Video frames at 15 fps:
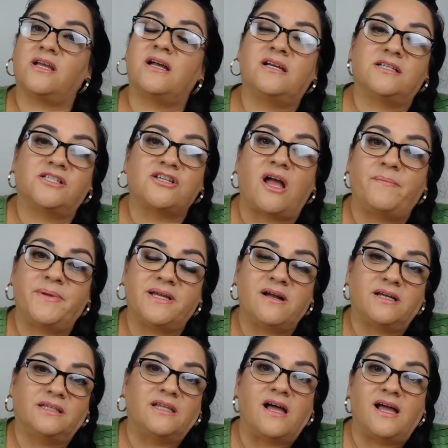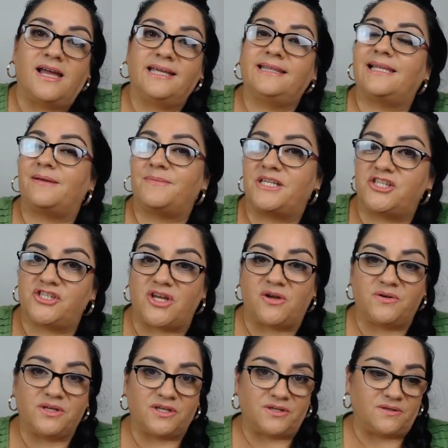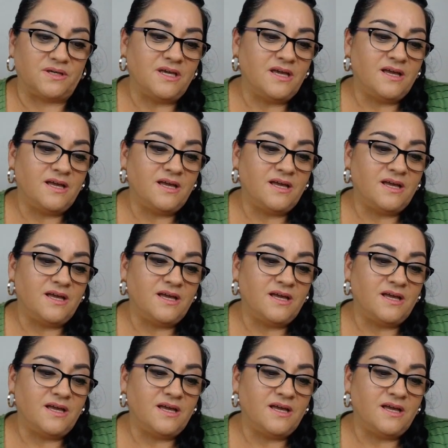shopping online? Let me show you.